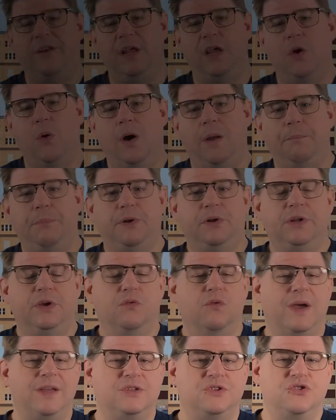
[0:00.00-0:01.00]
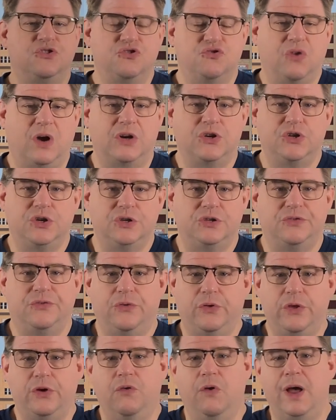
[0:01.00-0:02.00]
video on building resin structures
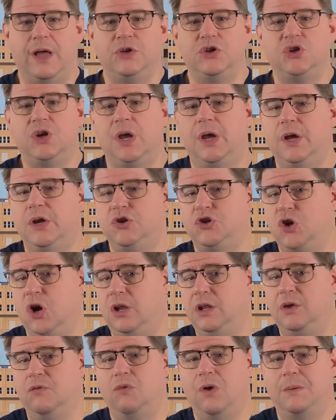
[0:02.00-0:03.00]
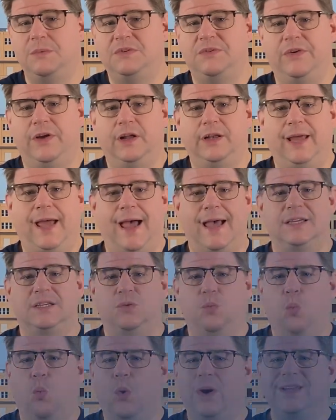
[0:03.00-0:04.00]
for the grunge, Charlie Rumsfeld
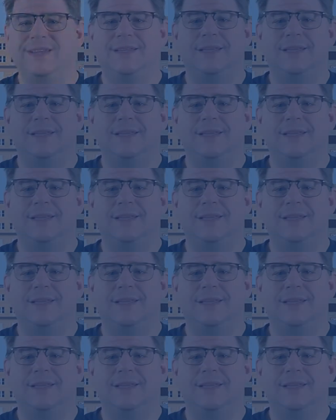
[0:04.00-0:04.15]
asked, "What